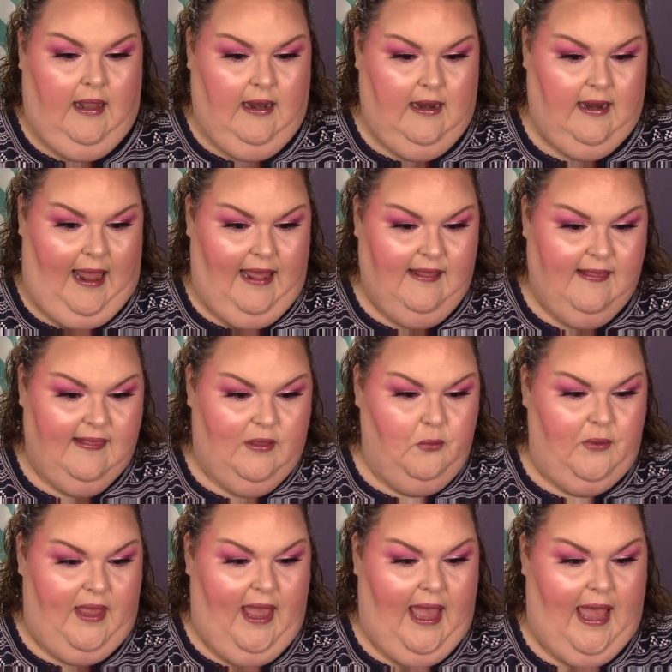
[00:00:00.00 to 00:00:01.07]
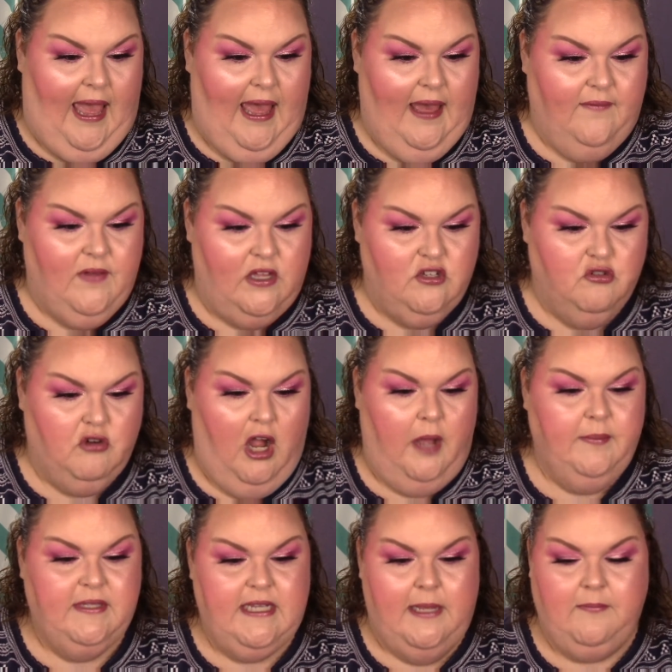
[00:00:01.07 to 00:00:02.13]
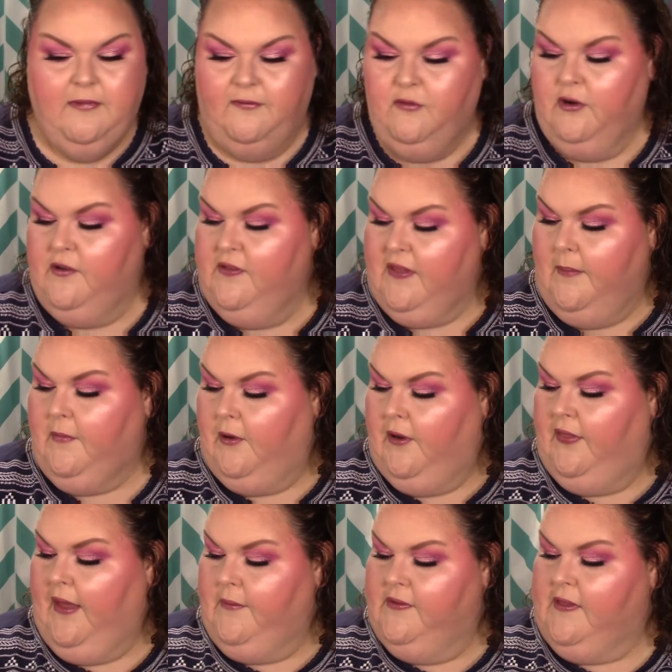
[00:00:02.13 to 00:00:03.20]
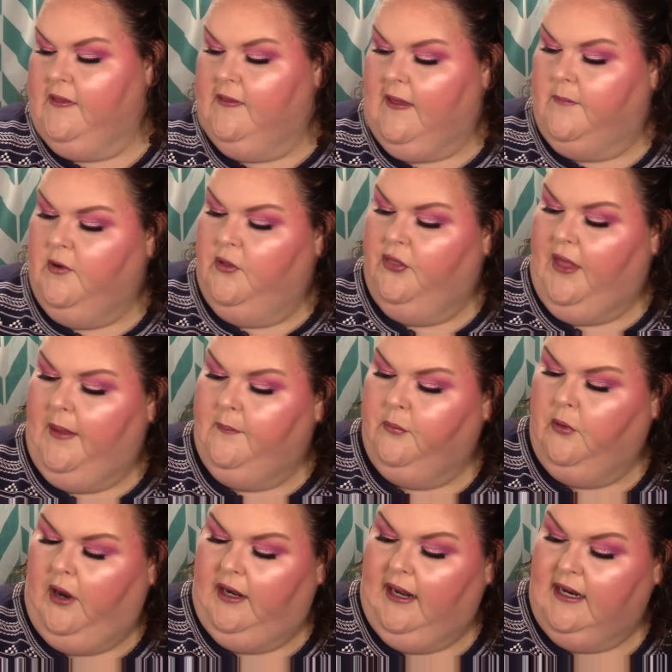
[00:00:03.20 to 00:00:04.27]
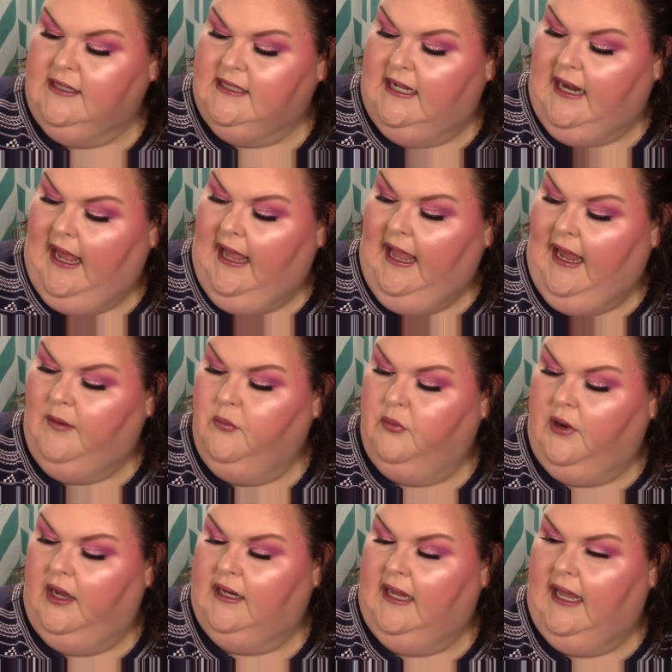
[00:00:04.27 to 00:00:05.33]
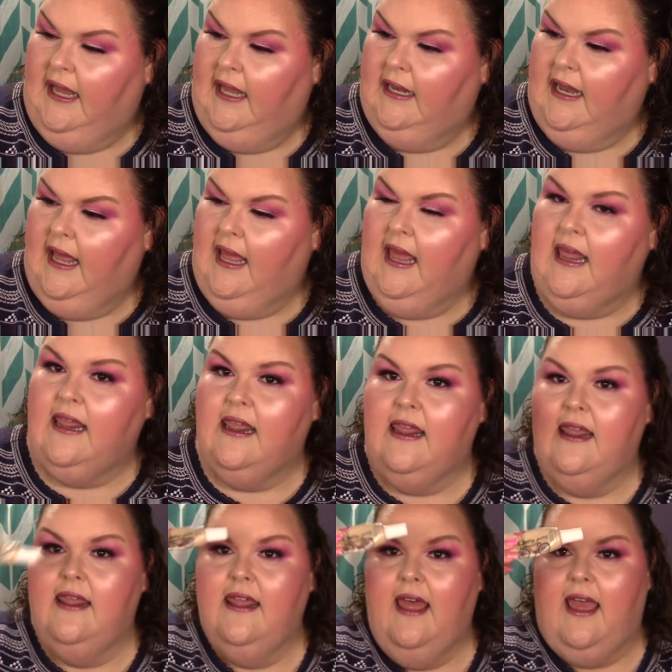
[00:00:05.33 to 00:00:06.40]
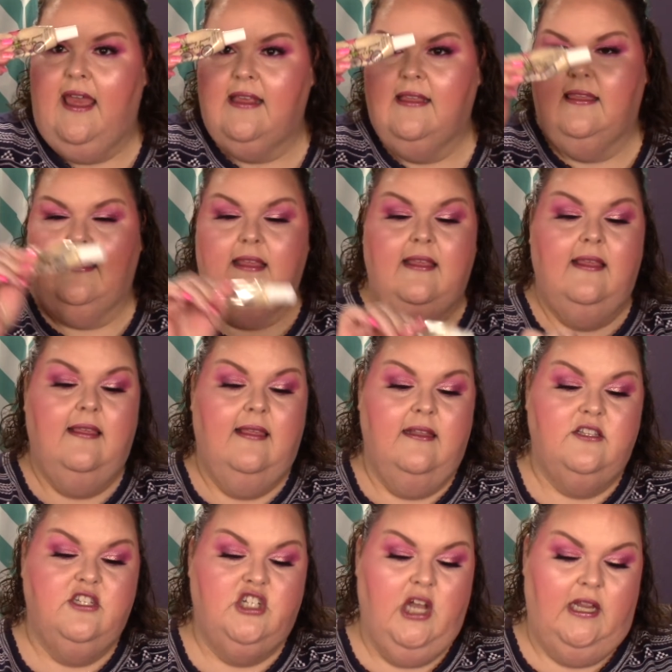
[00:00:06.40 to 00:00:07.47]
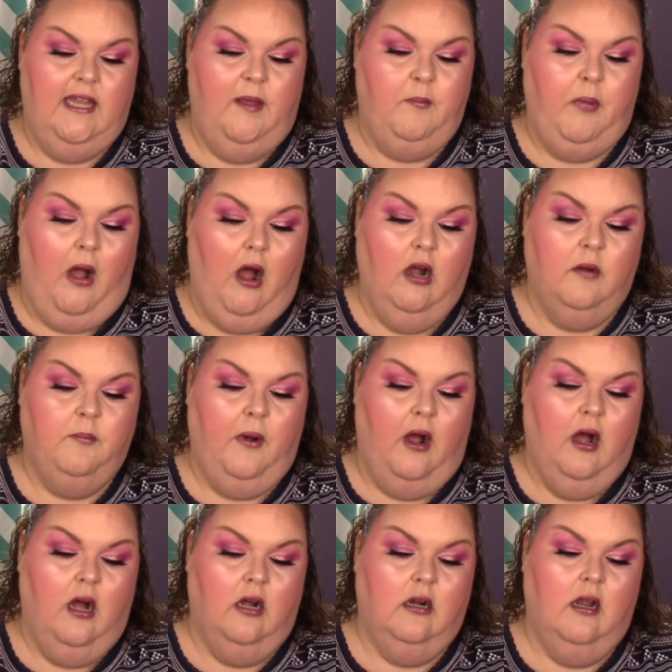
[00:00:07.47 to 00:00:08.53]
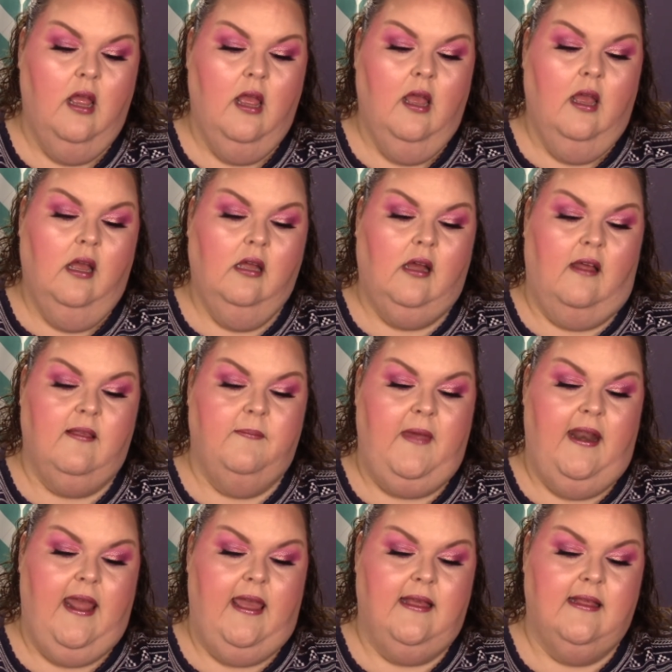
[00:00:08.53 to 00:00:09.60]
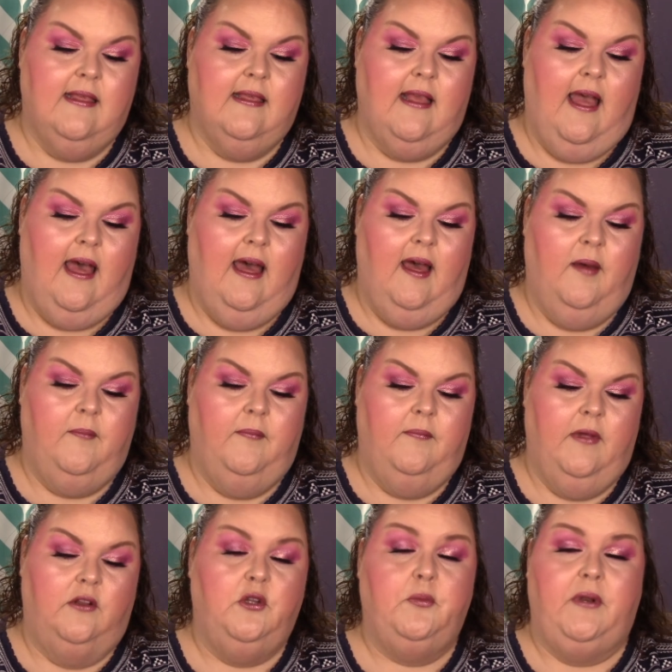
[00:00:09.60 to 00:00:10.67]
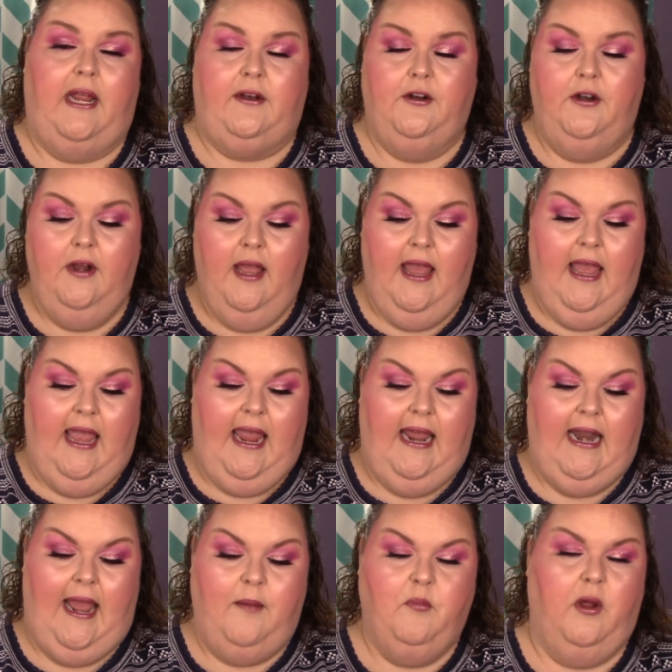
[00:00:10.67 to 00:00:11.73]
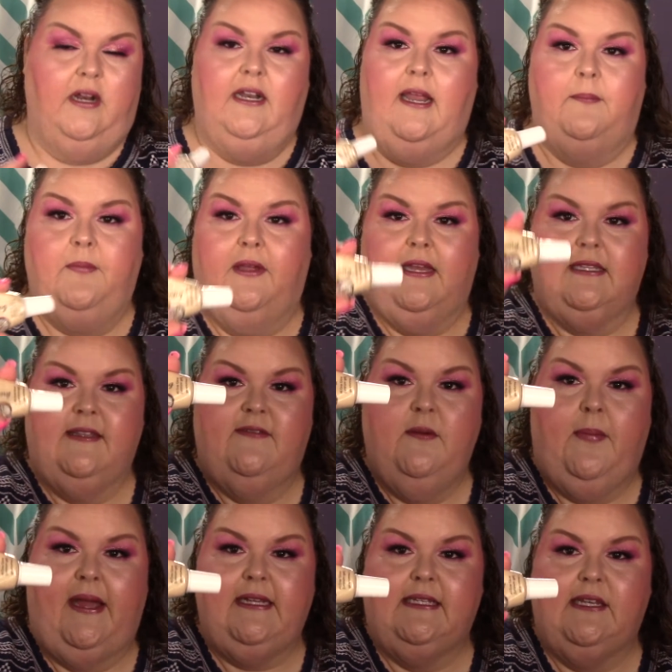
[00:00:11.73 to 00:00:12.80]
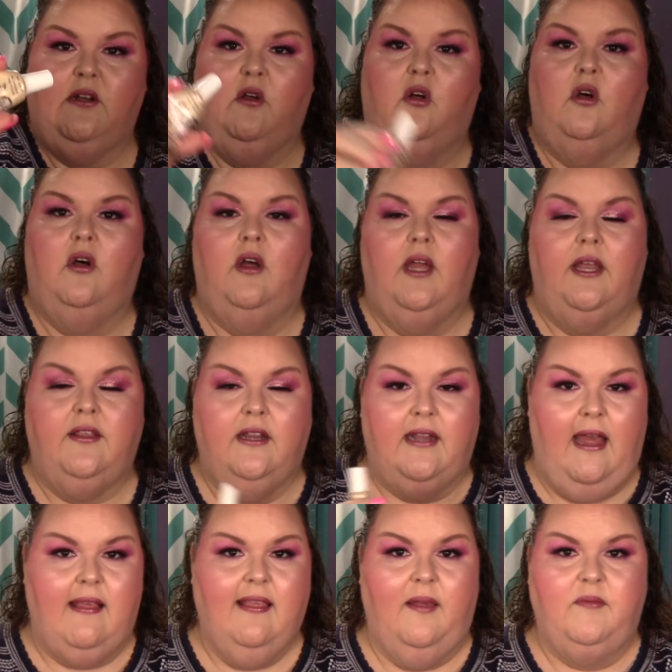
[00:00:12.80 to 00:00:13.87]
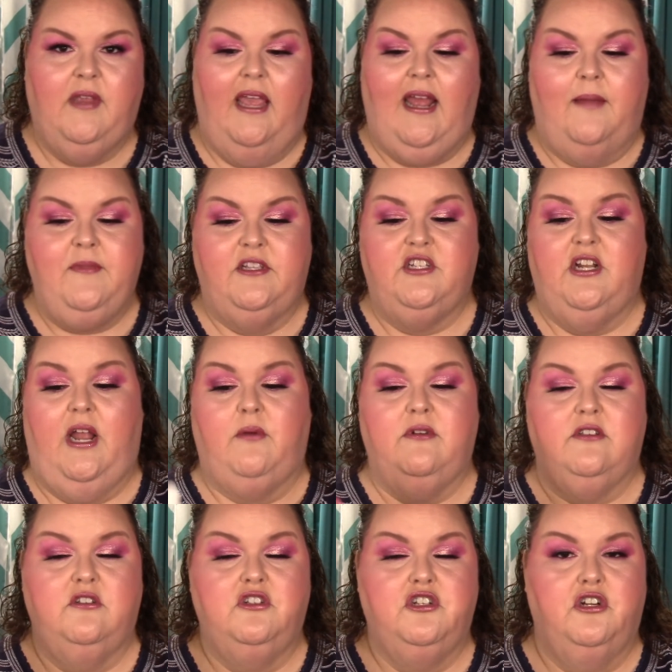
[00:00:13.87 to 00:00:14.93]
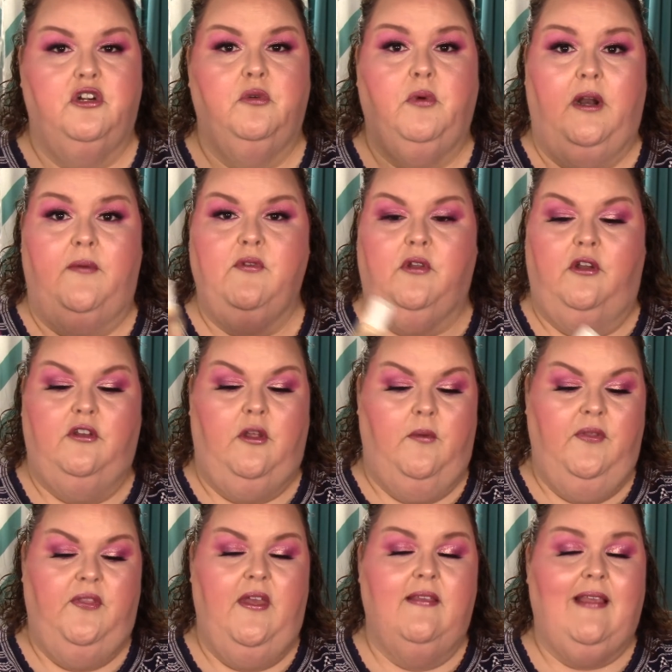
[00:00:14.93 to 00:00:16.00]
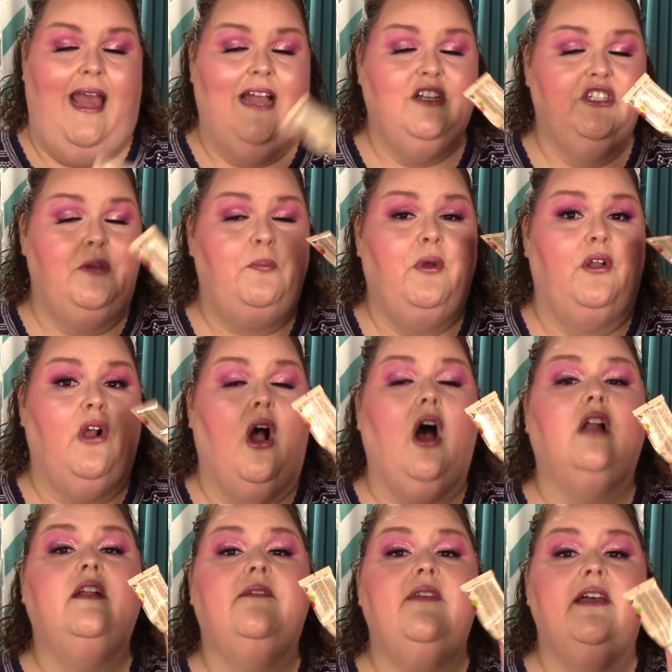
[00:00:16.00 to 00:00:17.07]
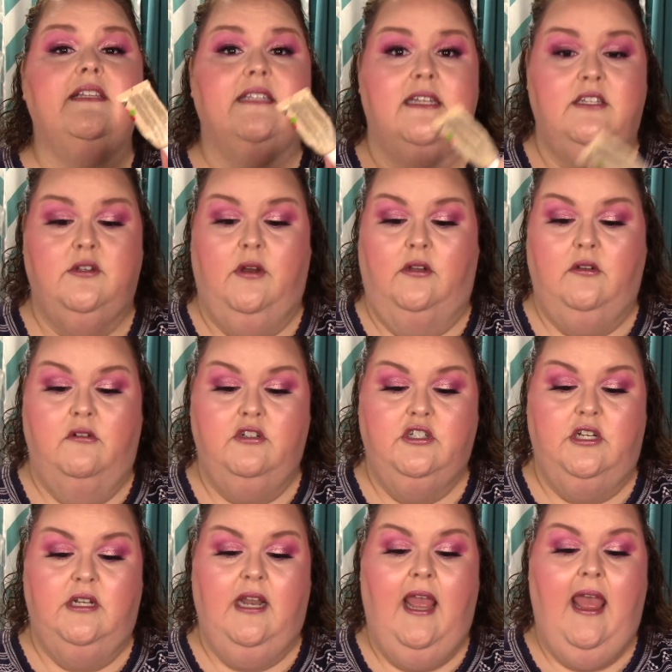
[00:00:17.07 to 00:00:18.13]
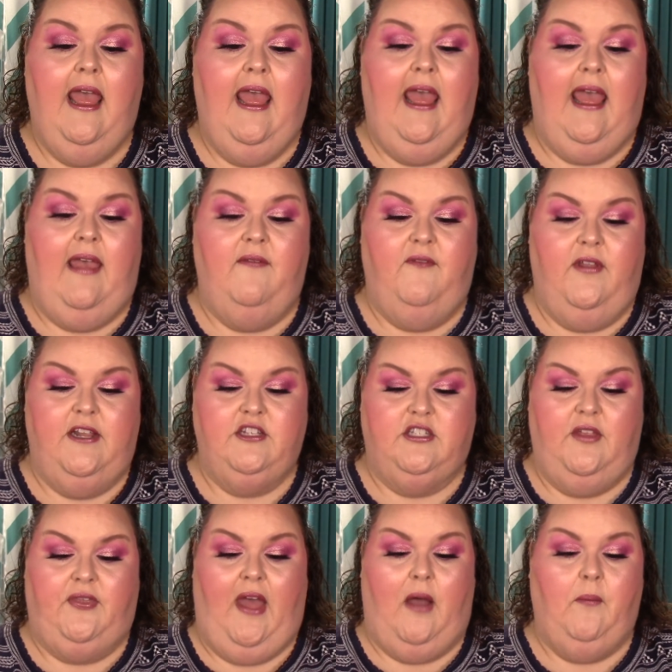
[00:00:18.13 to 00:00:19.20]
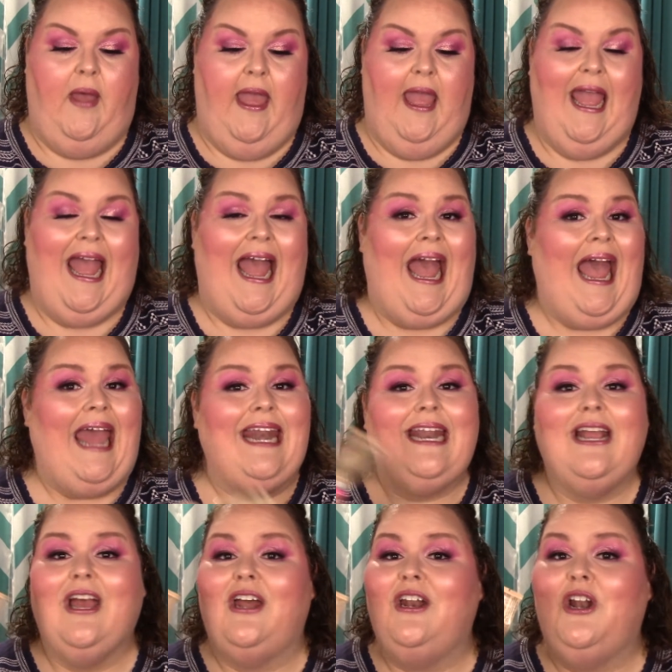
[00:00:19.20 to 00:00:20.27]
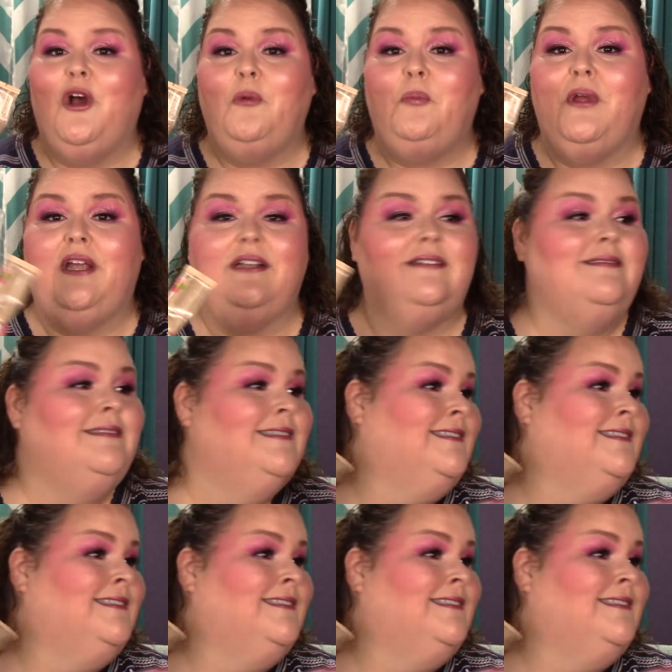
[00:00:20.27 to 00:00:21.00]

Next, we have Drop ten Before Summer, and that was a summer themed product, and I had brought in this. This is the Jelly Pong Pong Cosmetics um, Illuminator, and I brought it in because of the bicycle. In the last update, I mentioned I wasn't sure what I was going to do with this. I actually put all of this into a lotion and finished it that way. I didn't cut it open.